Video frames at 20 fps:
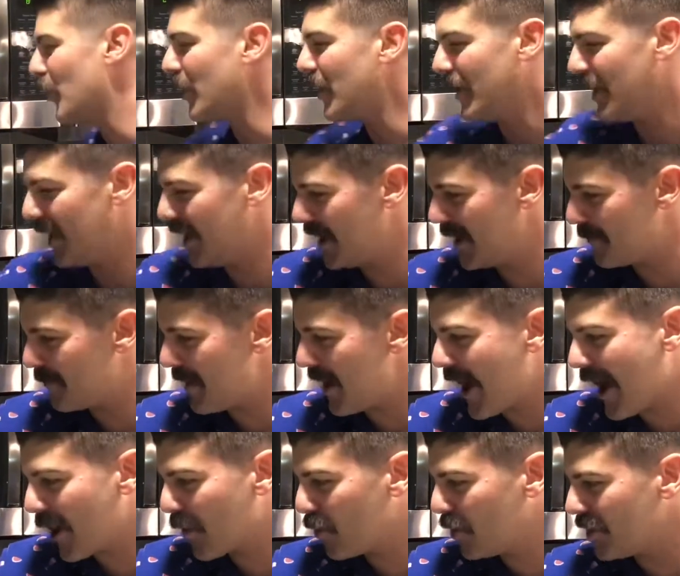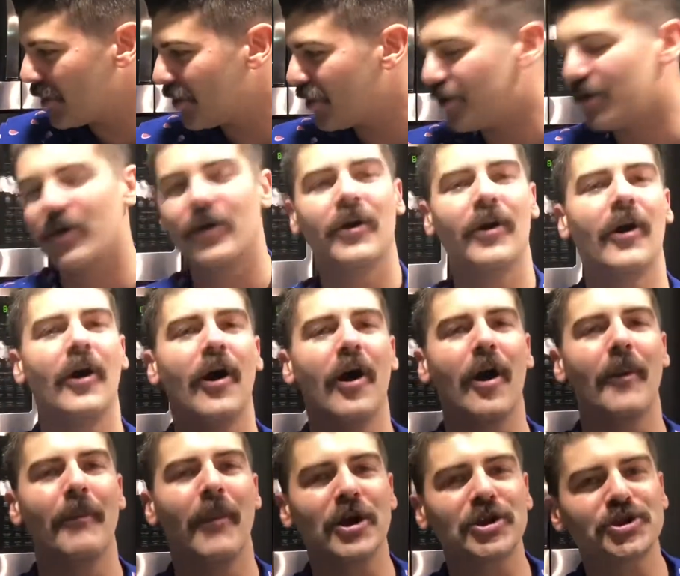hit it back with
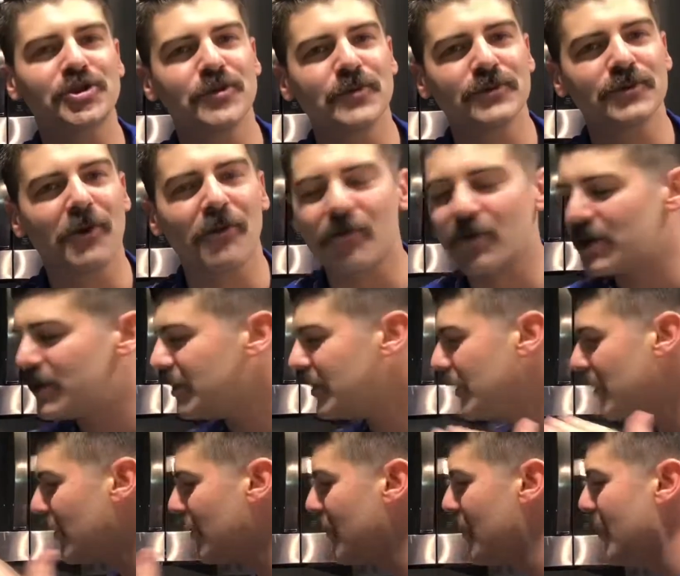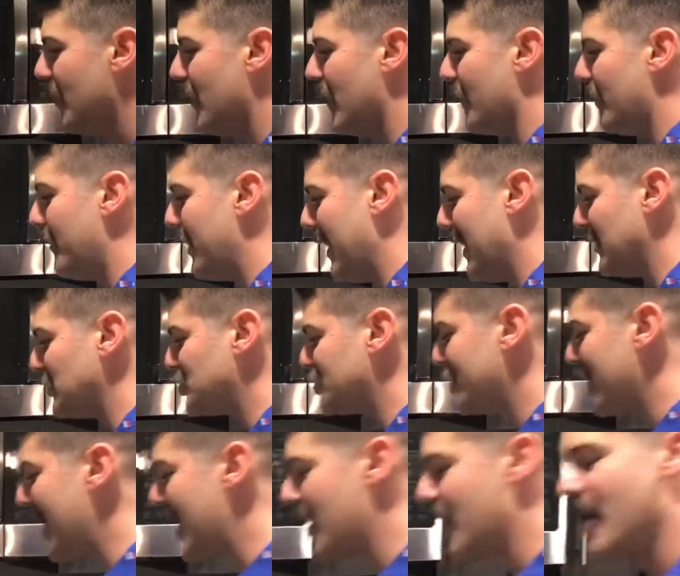our mushrooms over here, the
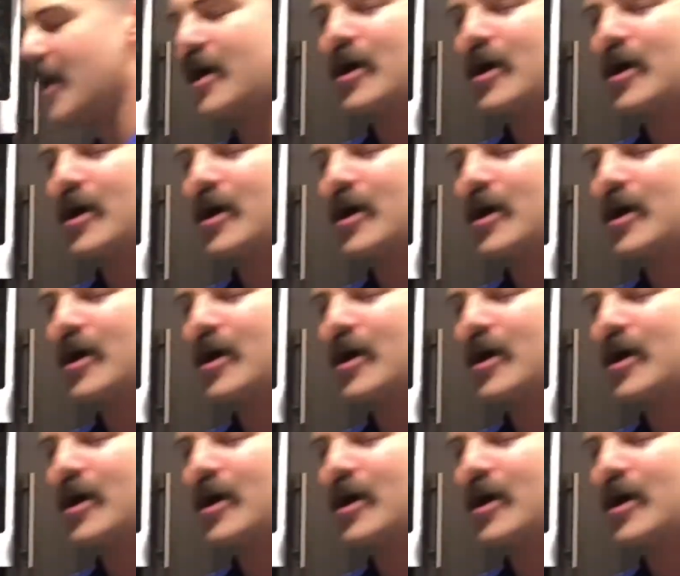pancetta.